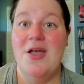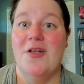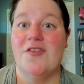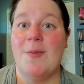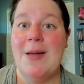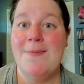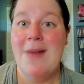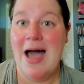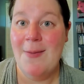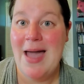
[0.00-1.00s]
So my
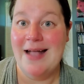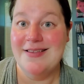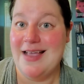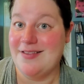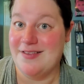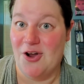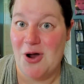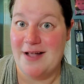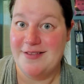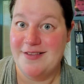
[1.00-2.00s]
mom had to get
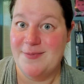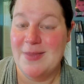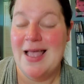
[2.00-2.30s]
cigarettes.